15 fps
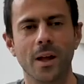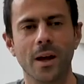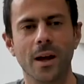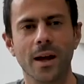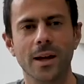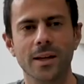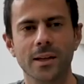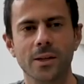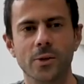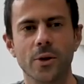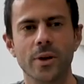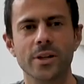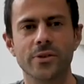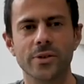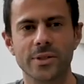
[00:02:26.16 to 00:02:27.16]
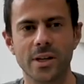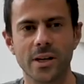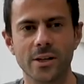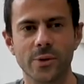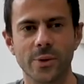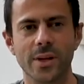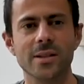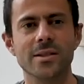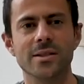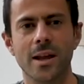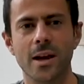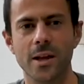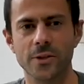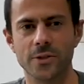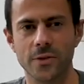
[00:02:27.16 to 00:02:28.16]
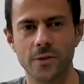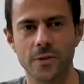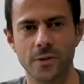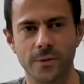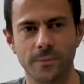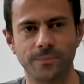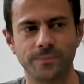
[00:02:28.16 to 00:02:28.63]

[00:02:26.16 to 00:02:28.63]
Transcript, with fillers: I got interested in doing installations